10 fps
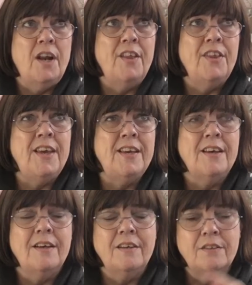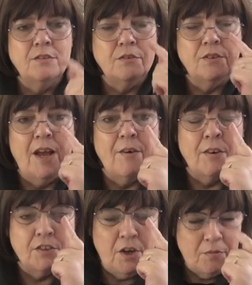I think, oh now I
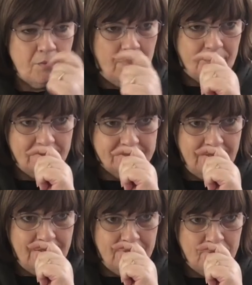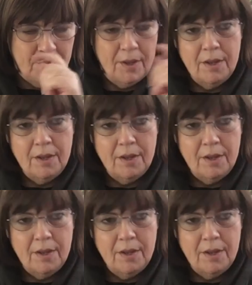don't know the time.